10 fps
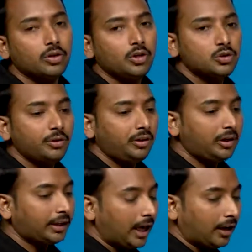So in
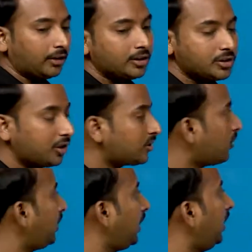that characteristics of
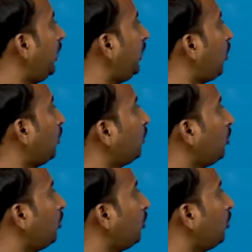the electron